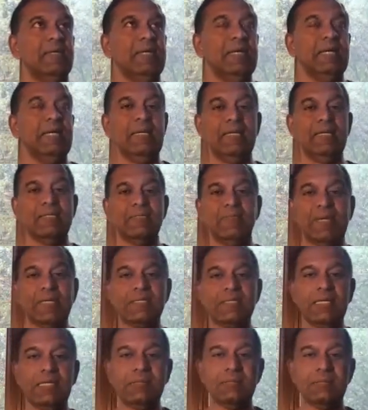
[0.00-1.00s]
it does make
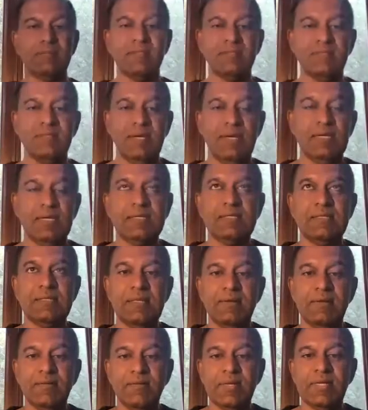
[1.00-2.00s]
sense.
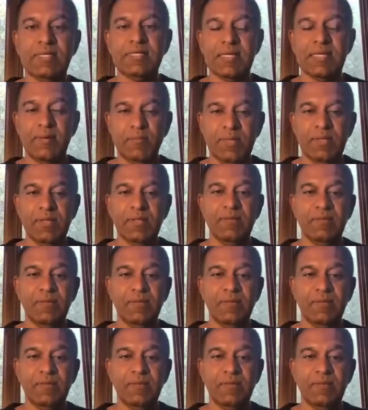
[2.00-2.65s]
For example,